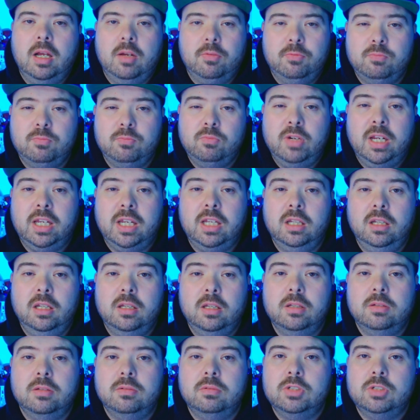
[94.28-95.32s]

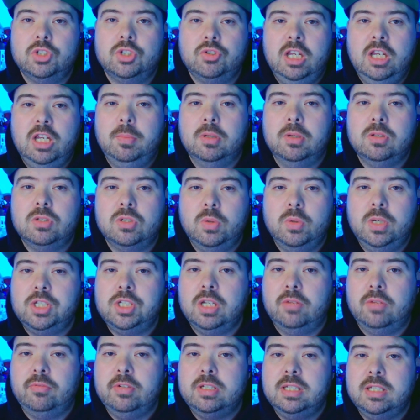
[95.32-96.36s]
regular stream on Twitch
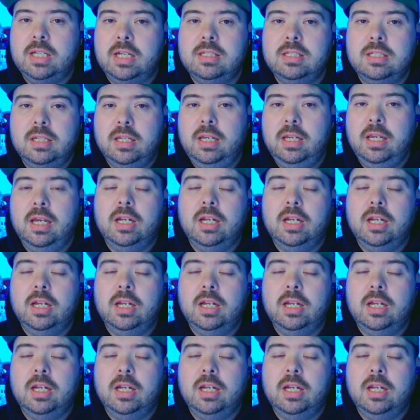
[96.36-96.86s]
every Saturday,